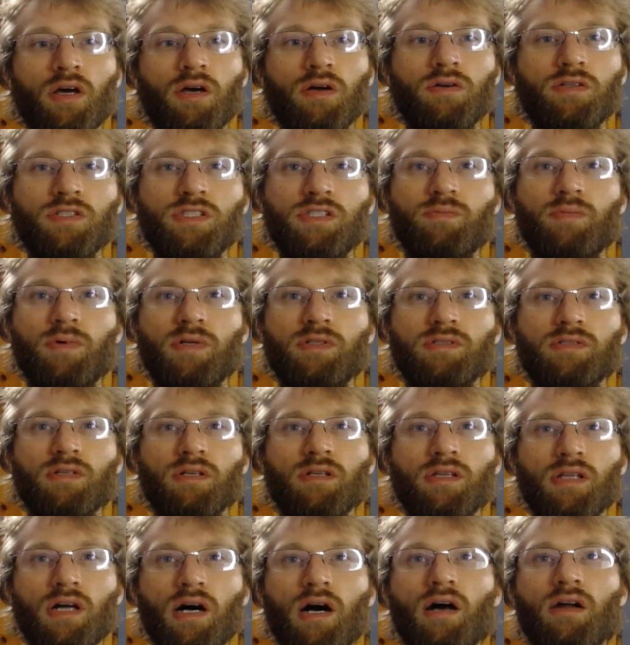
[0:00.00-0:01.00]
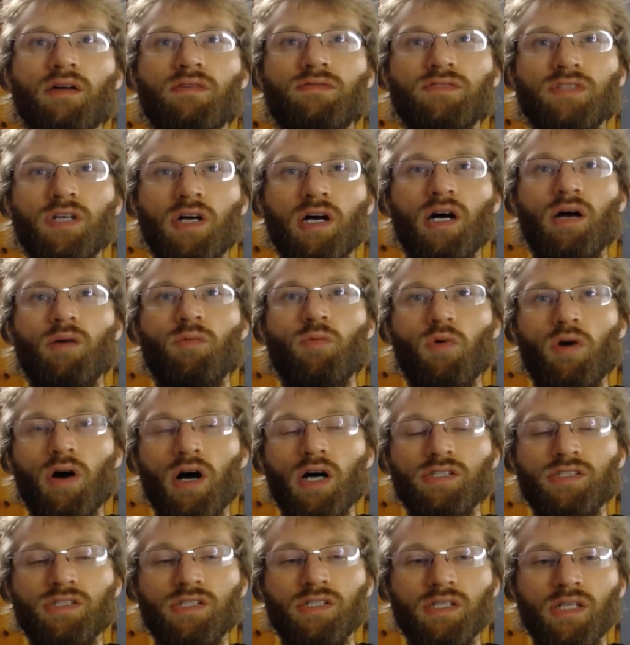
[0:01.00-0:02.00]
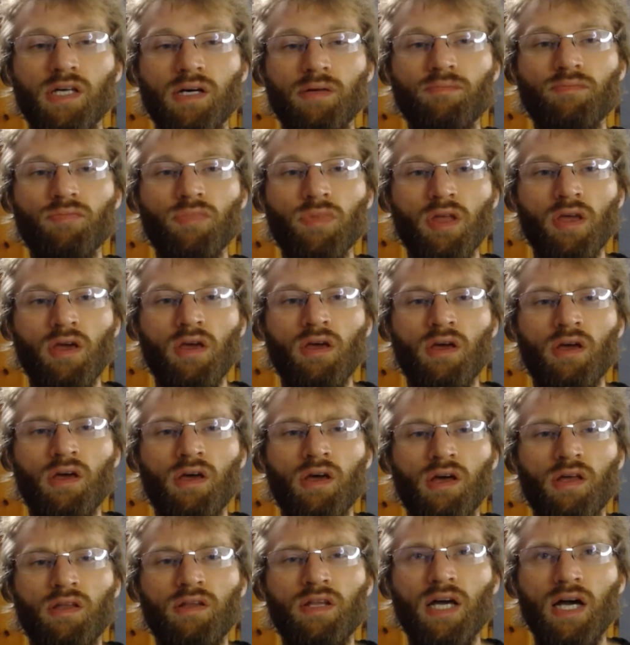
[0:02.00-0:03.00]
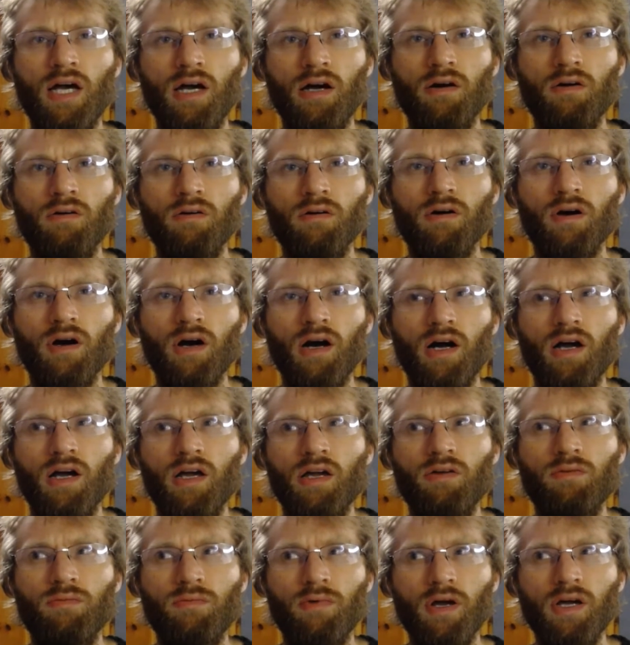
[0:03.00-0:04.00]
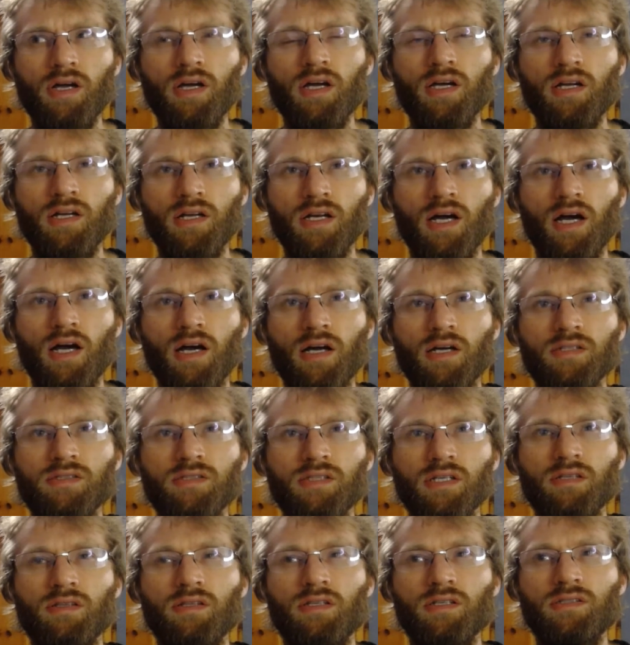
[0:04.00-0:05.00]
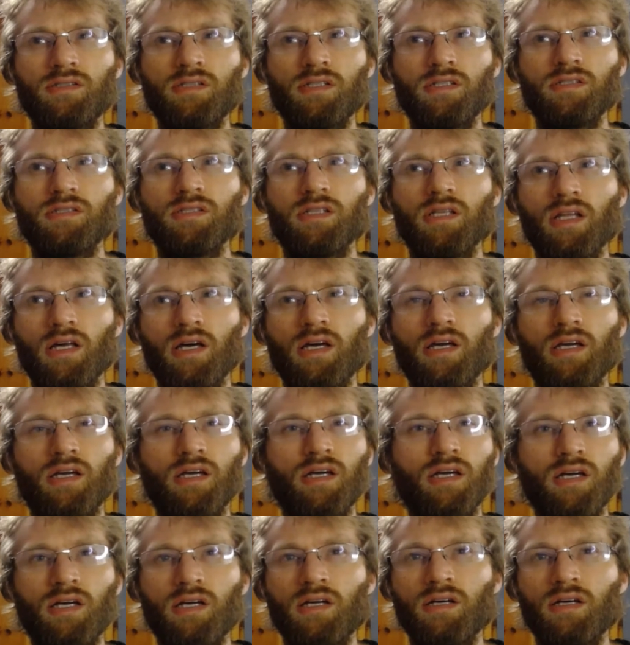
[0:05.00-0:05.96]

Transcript: who spends a lot of time watching them. Now, I recognize that this is like